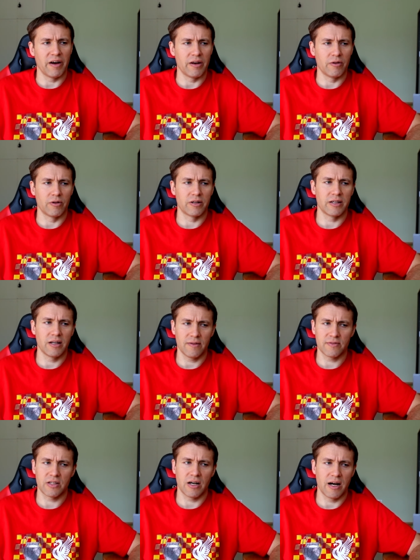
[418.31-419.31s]
or he
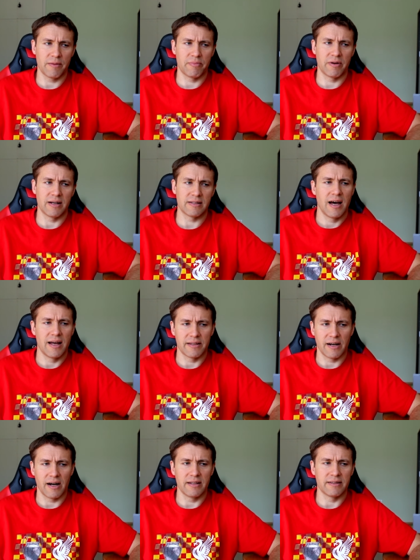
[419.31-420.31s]
loves the high press and
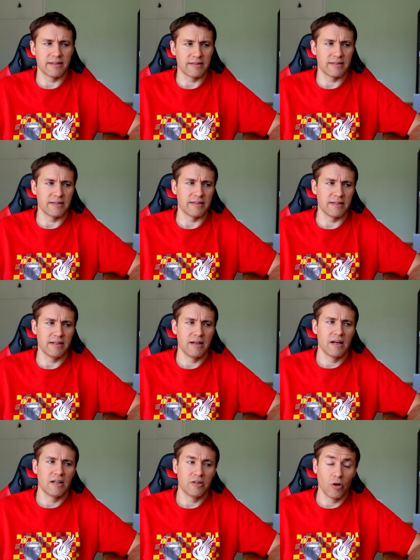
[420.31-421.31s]
the high intensity City.
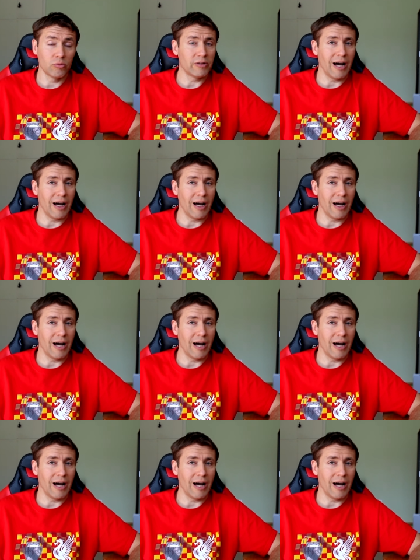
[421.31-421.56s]
No